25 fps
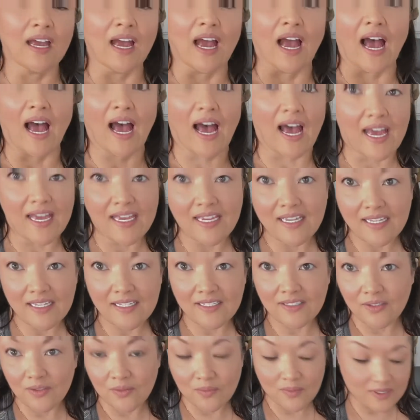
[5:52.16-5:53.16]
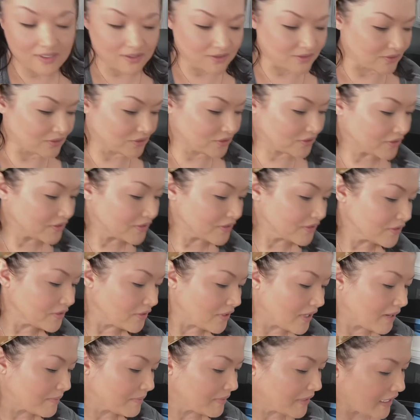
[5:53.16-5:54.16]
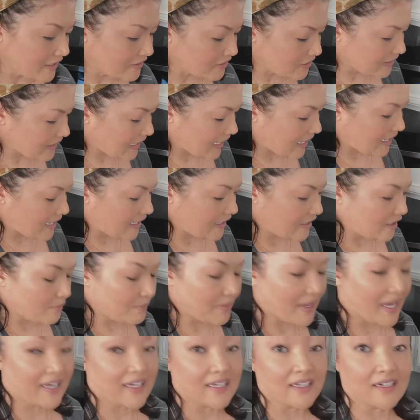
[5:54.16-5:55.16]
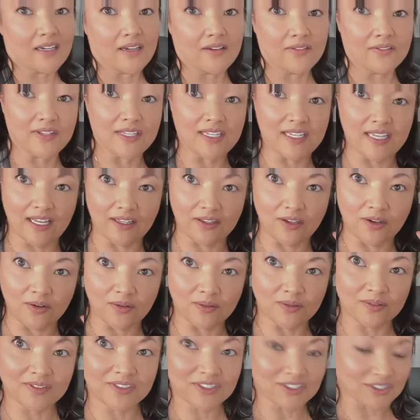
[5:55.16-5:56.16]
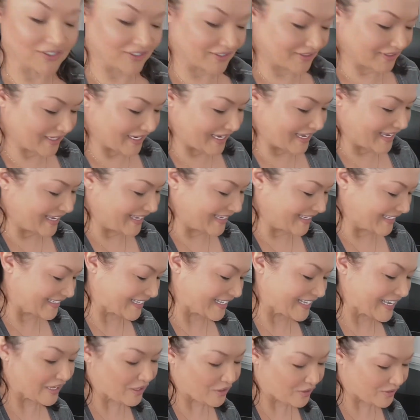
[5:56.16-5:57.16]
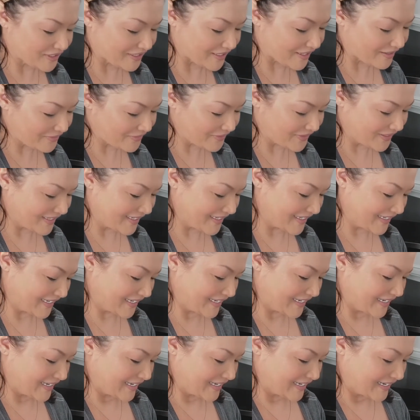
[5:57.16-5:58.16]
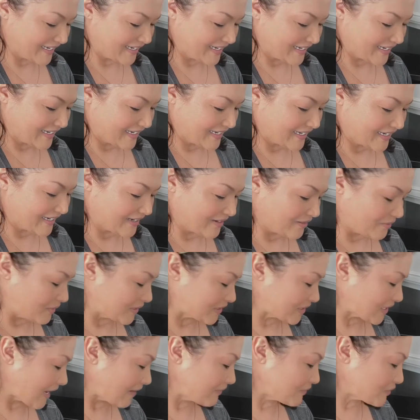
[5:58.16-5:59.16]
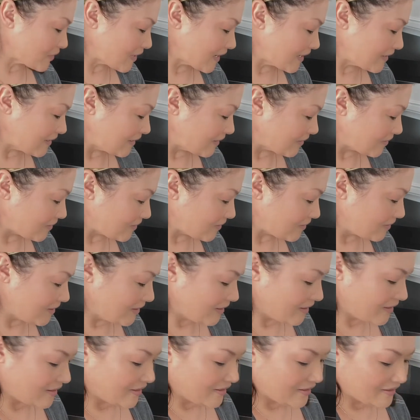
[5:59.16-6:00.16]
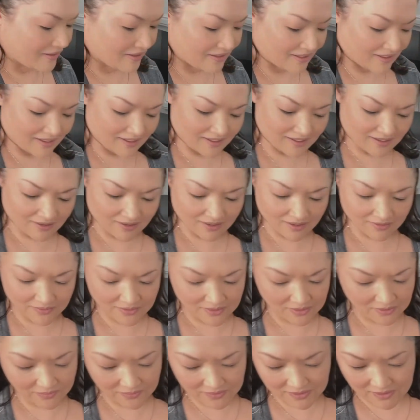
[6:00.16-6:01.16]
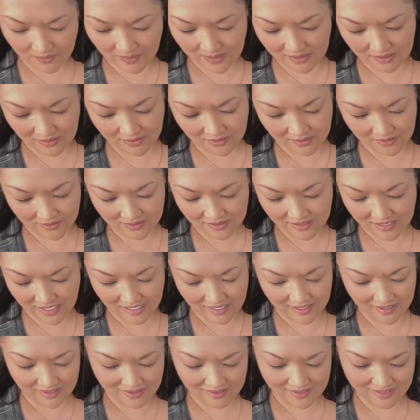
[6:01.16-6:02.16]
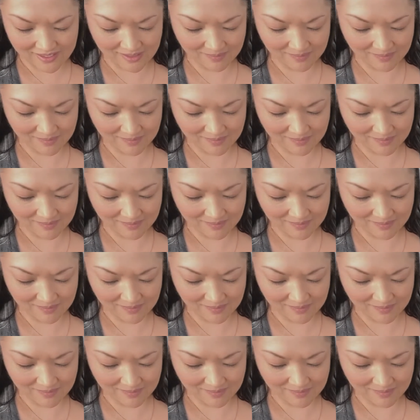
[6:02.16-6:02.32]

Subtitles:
I don't want to do sugar, so I'm gonna just add a packet of the yellow sugar, the yellow stuff, which I've tried the other artificial sweeteners, and